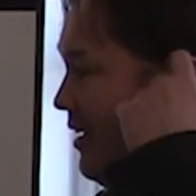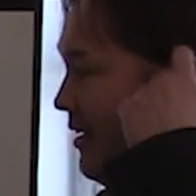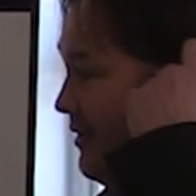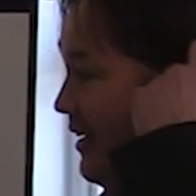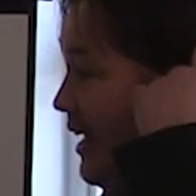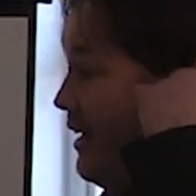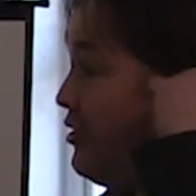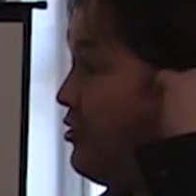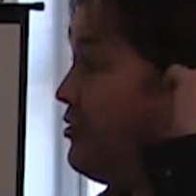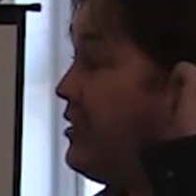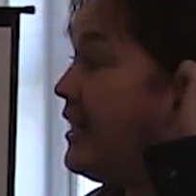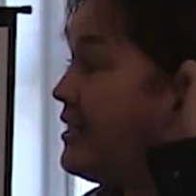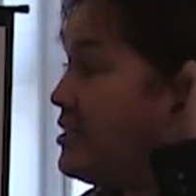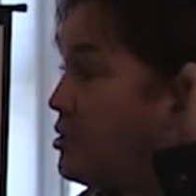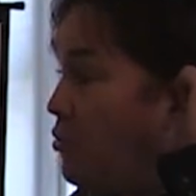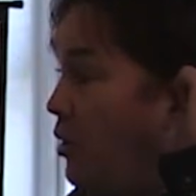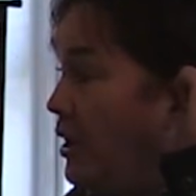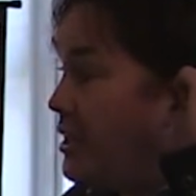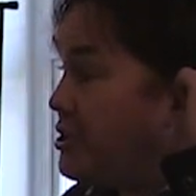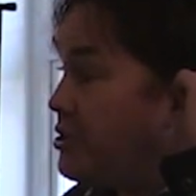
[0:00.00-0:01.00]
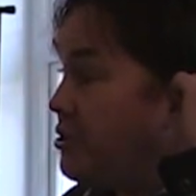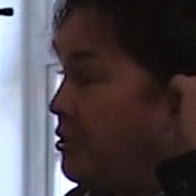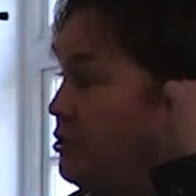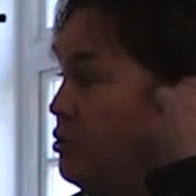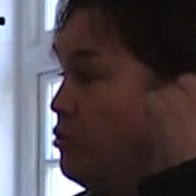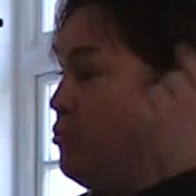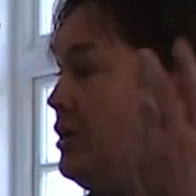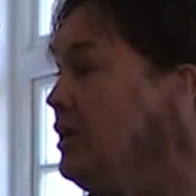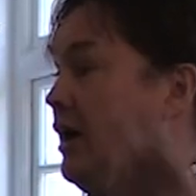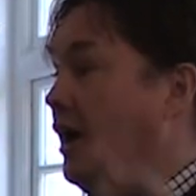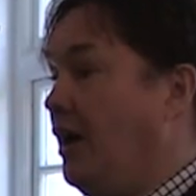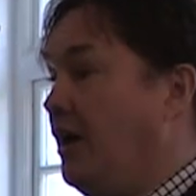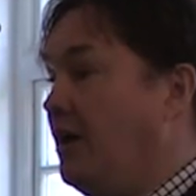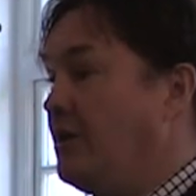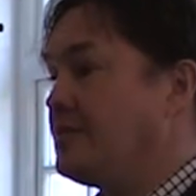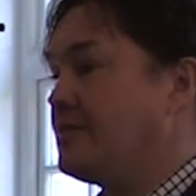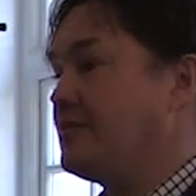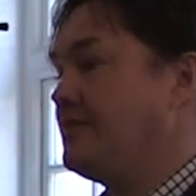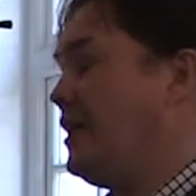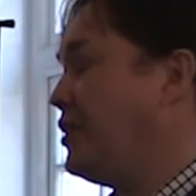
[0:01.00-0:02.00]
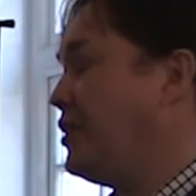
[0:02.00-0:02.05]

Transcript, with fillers: Then the next question you will ask,